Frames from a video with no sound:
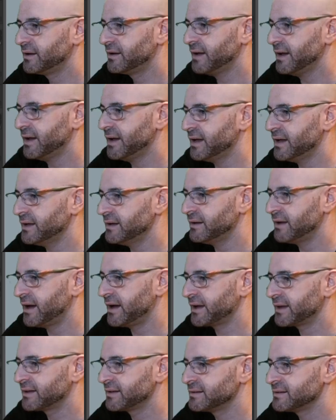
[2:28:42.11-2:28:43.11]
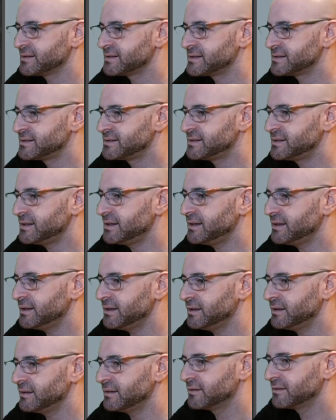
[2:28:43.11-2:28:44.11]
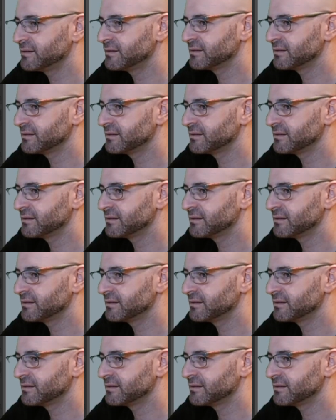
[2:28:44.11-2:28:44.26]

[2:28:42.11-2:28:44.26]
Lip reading: and I can see